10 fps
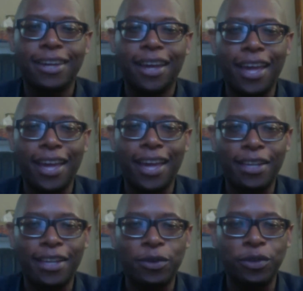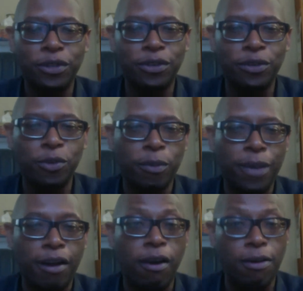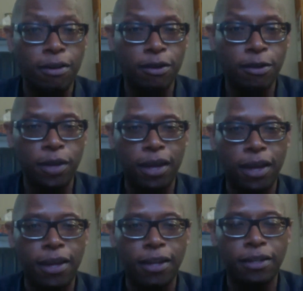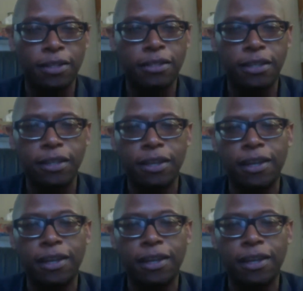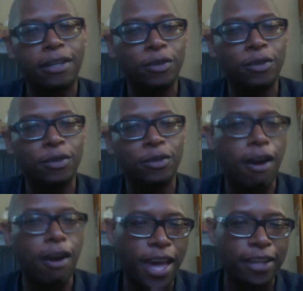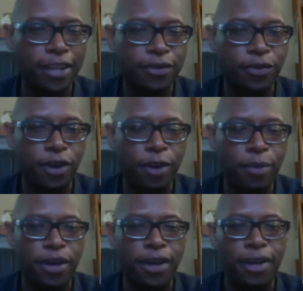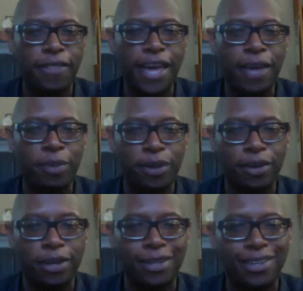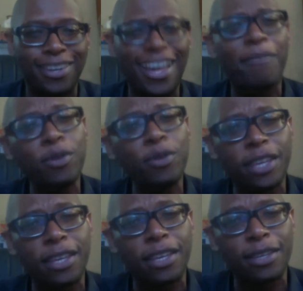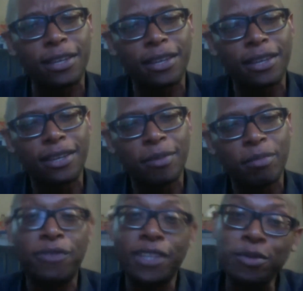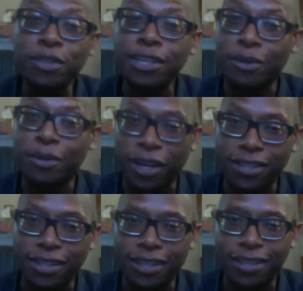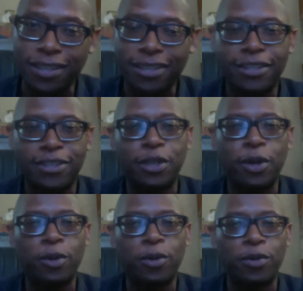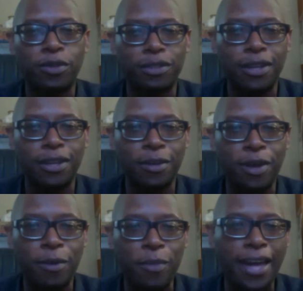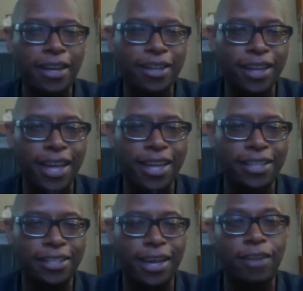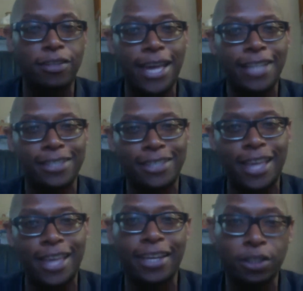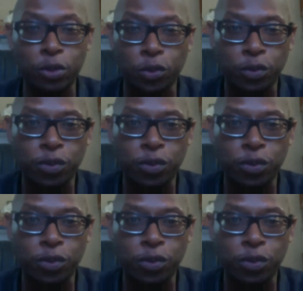and you'll learn more about Harlem and see a unique artifact from that period. Not music, but visually interesting. So come back and check out Jazz in Society 2.